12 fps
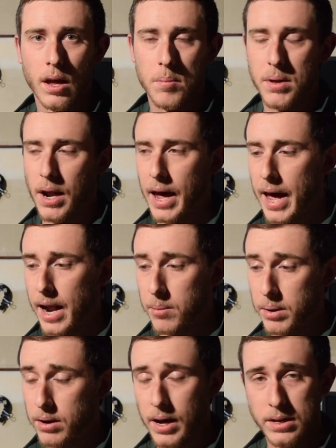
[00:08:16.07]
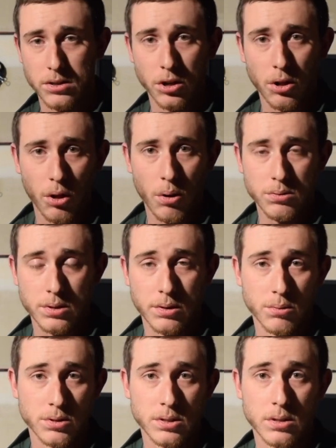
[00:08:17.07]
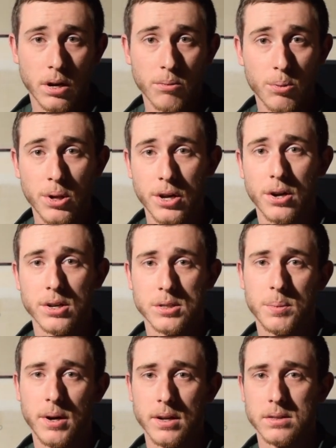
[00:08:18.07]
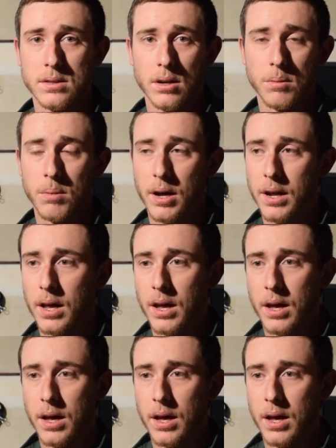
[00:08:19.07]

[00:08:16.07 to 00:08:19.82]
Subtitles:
I had them in nice and close, and it was a really good experience still, but